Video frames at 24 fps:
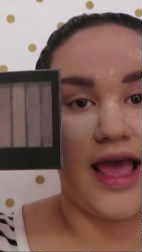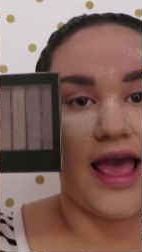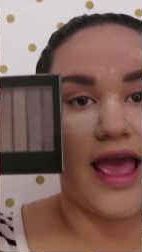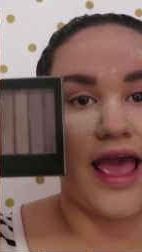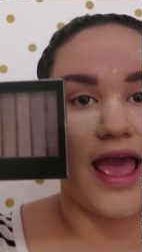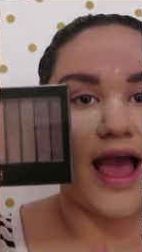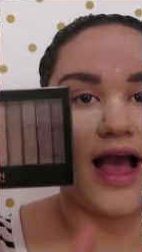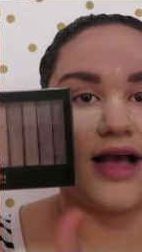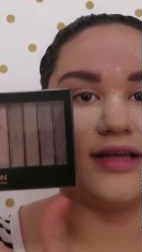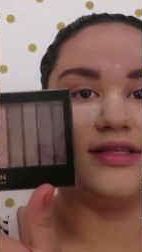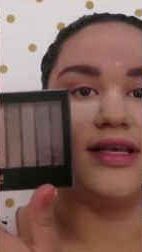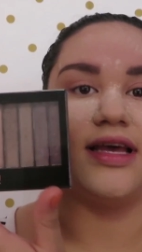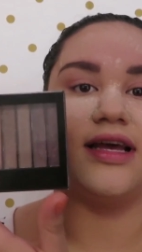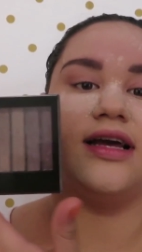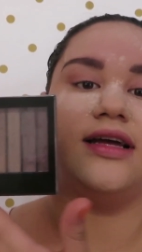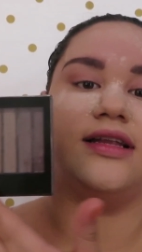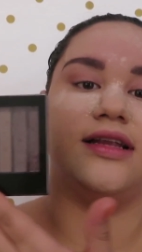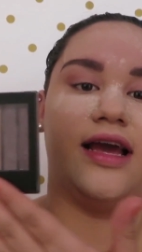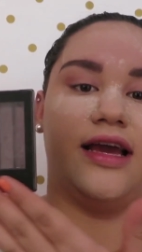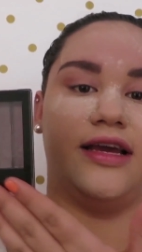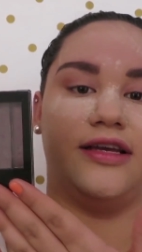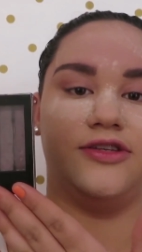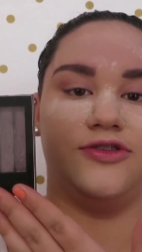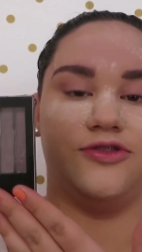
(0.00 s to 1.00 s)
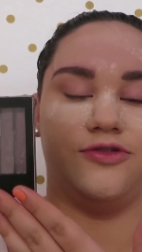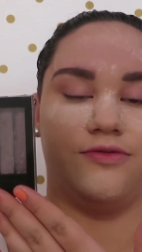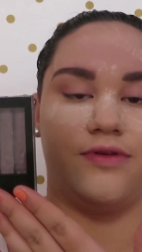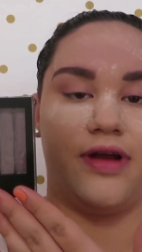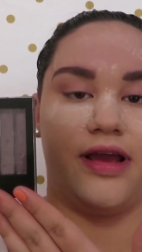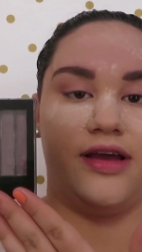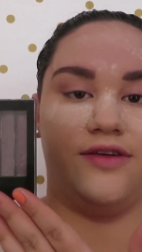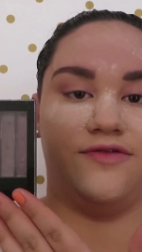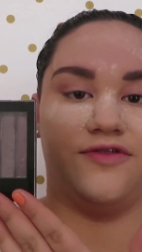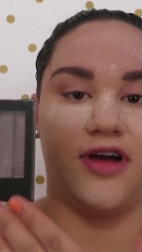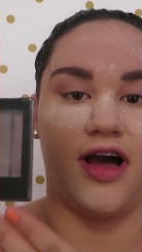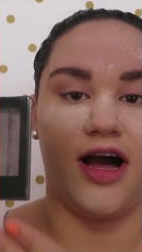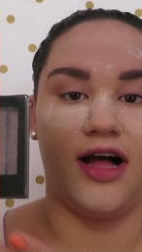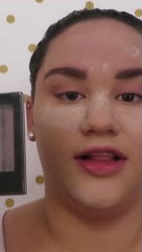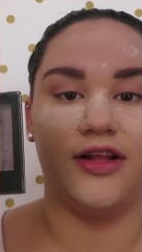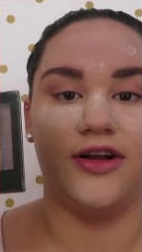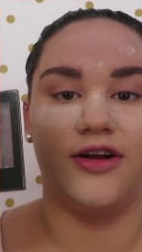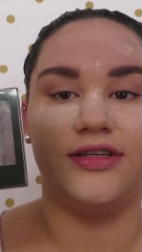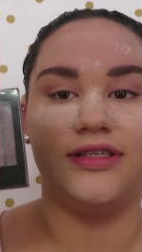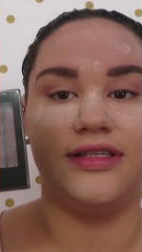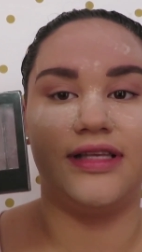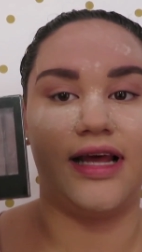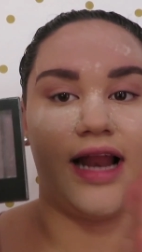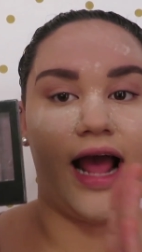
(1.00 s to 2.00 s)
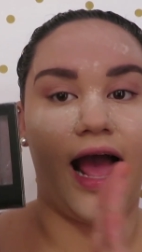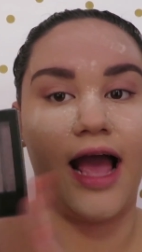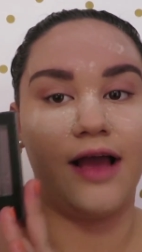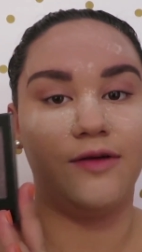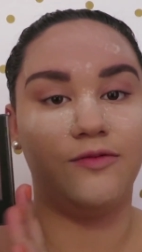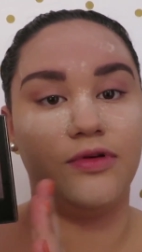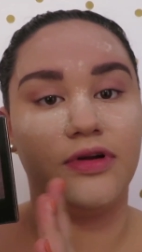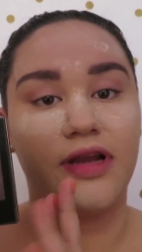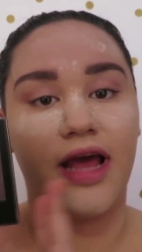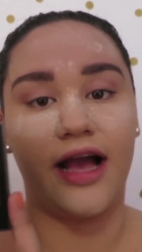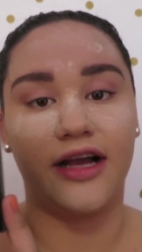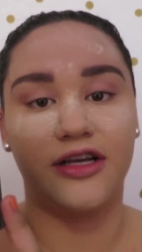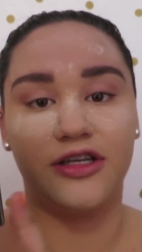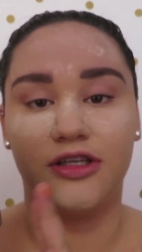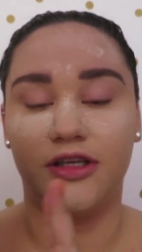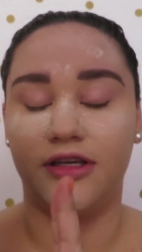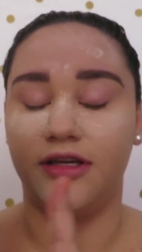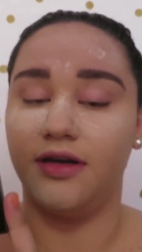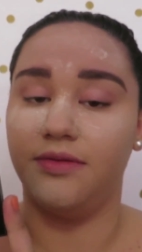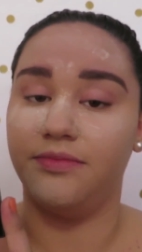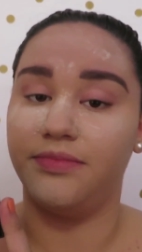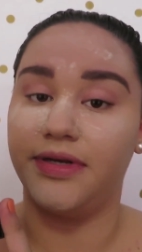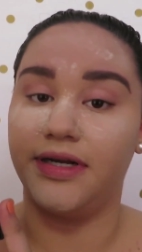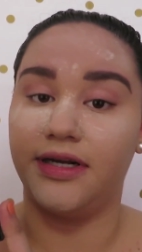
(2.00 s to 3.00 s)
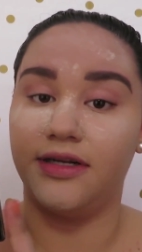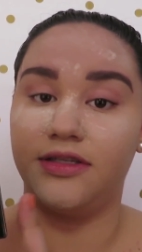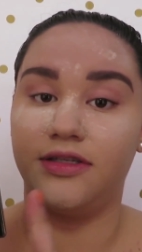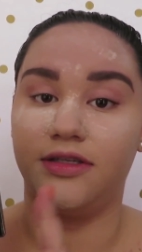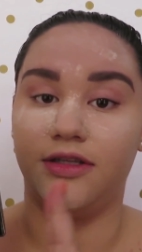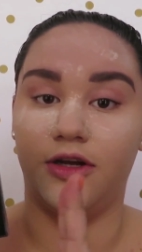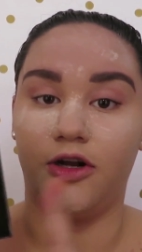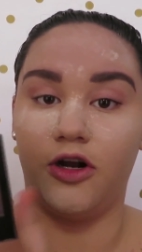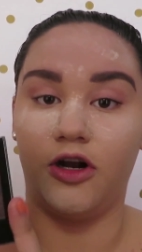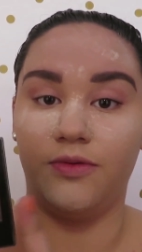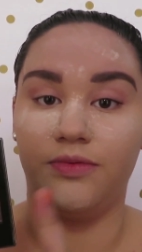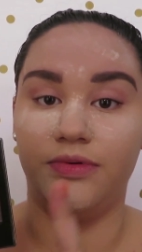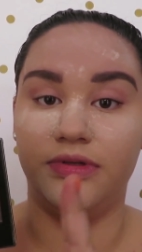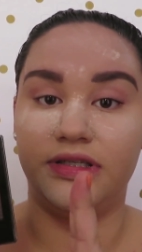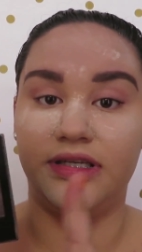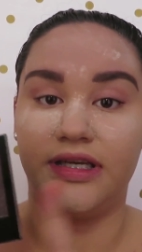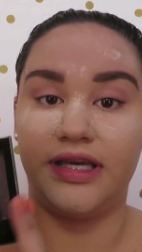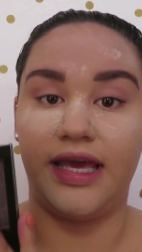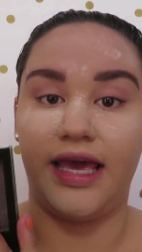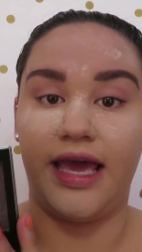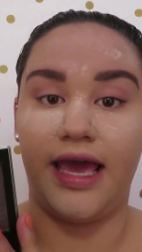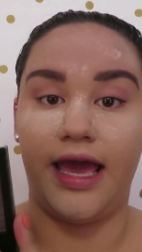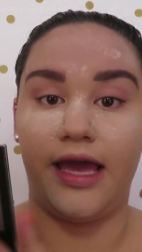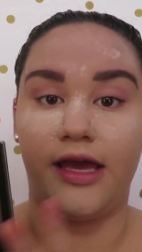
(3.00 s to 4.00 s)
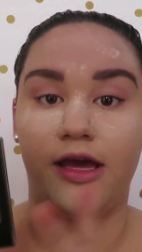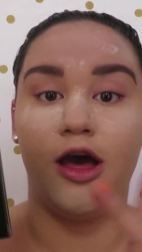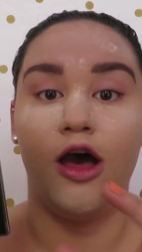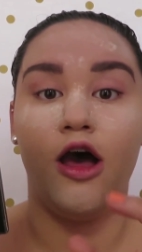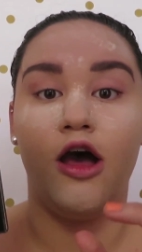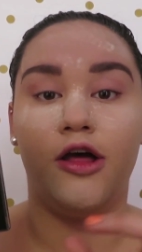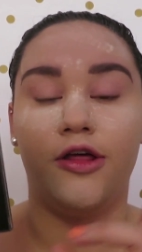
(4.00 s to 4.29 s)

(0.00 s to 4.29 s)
It has like a nice array of colors that I would actually compare to the Urban Decay